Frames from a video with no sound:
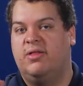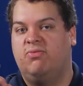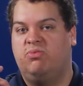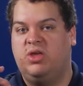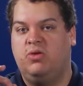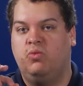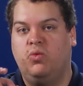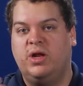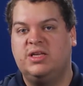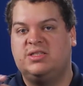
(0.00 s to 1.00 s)
The
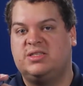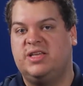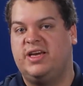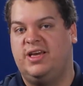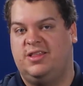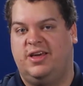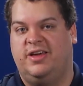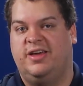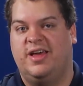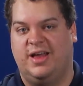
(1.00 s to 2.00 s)
really sticky
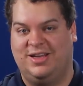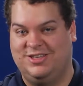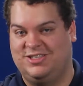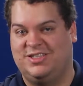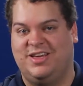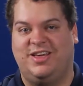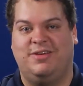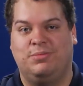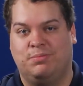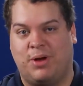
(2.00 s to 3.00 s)
thing, and I use
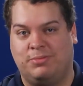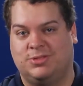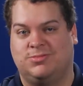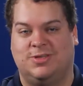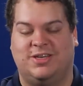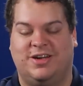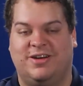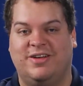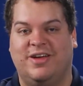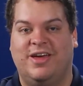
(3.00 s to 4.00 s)
sticky purposefully
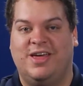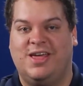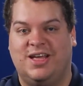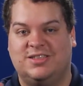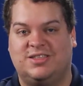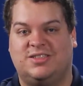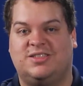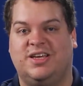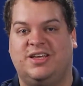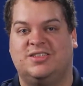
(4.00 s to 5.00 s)
here, is
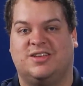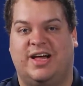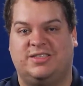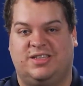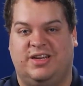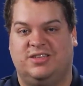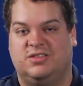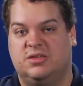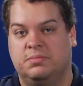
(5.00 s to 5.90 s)
sticky slot settings.